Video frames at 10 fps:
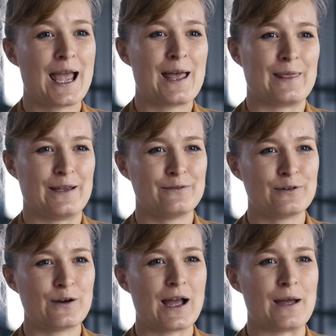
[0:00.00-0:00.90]

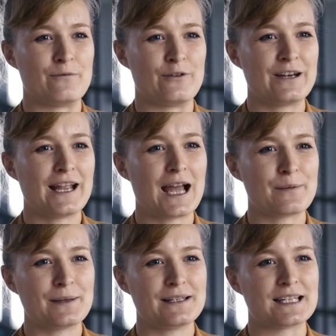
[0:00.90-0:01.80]
Therefore, I'm very
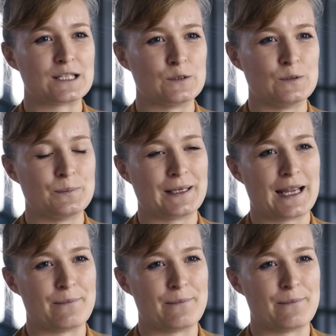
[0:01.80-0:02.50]
happy that Olymp became